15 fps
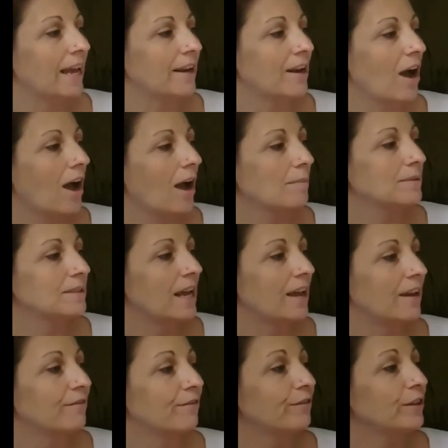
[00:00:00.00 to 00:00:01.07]
and hopped
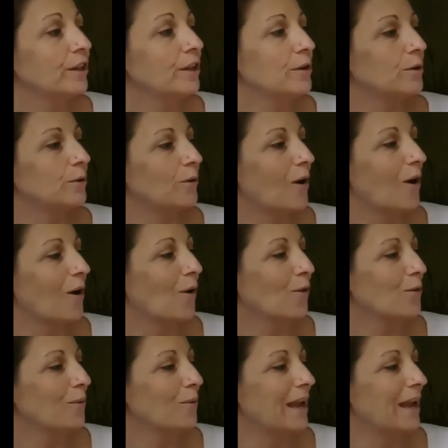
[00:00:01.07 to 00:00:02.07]
and flew all the